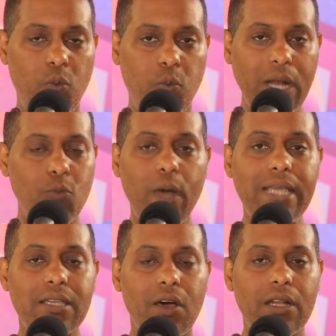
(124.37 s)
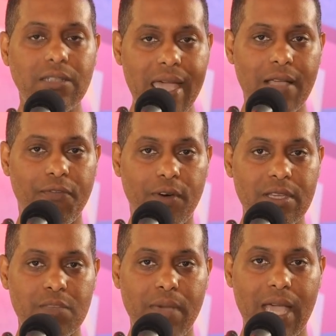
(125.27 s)
What? What is it gonna take for
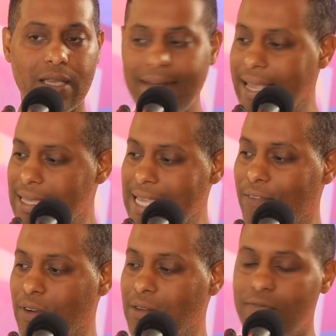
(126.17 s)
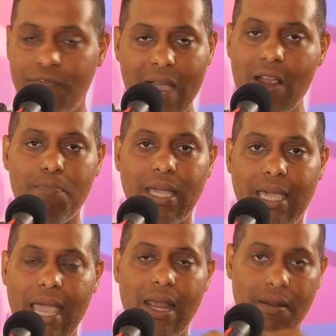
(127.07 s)
this man? Because, like I said, from the very
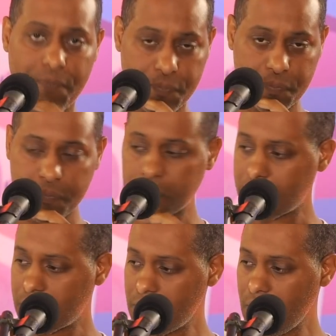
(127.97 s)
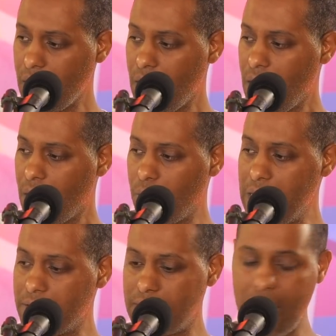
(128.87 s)
beginning,
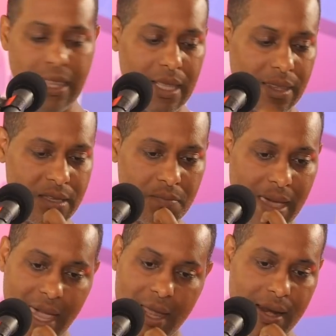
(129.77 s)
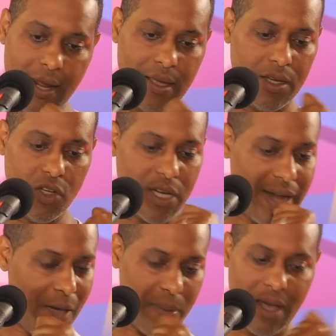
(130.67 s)
we have said that this man
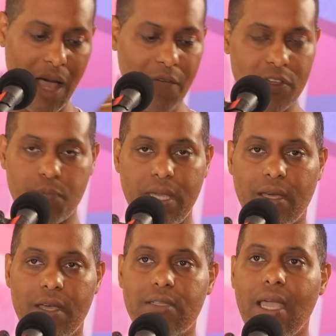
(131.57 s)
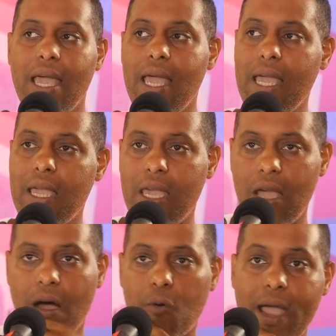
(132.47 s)
should not be in office because
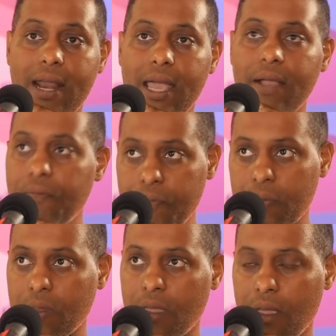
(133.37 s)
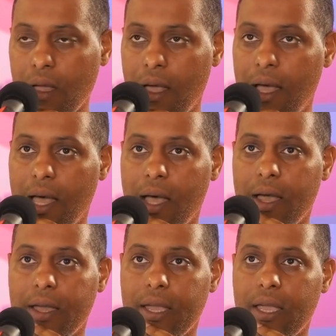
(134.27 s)
he already,
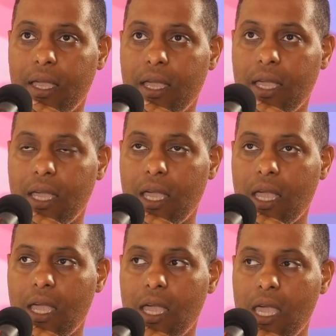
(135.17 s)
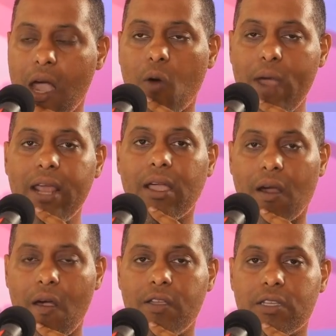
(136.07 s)
uh, he already
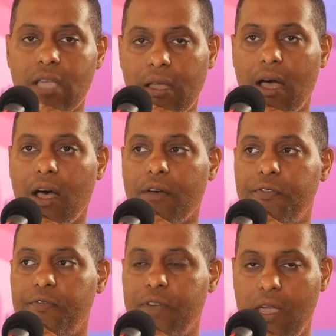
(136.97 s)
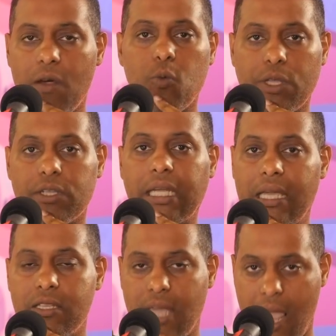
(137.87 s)
encourages uh, fear, which
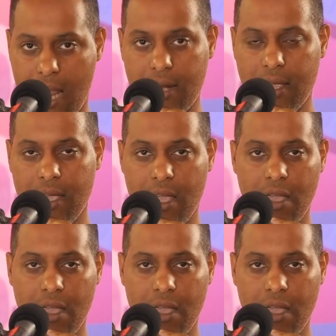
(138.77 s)
leads to hate.